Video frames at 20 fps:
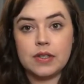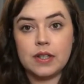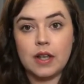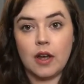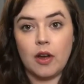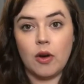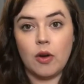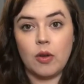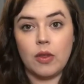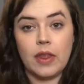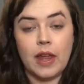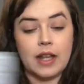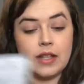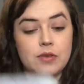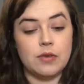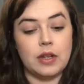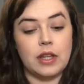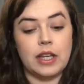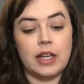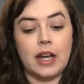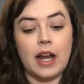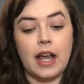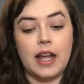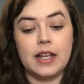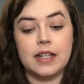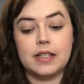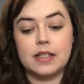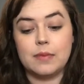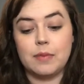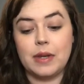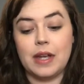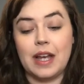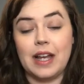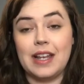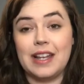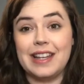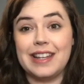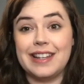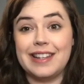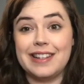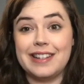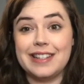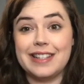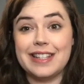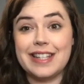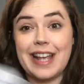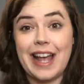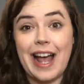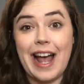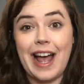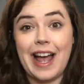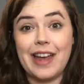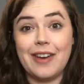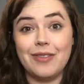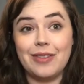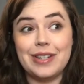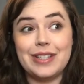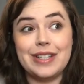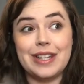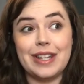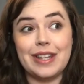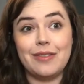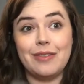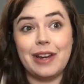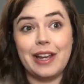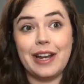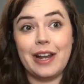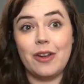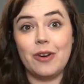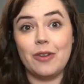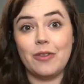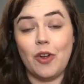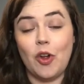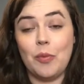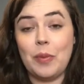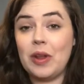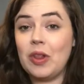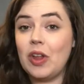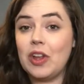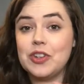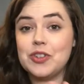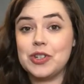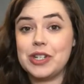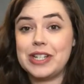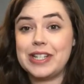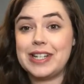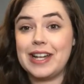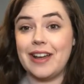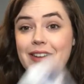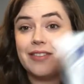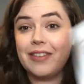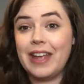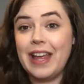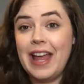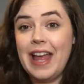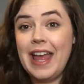so that's really nice because I recently ran out of all my laundry stuff.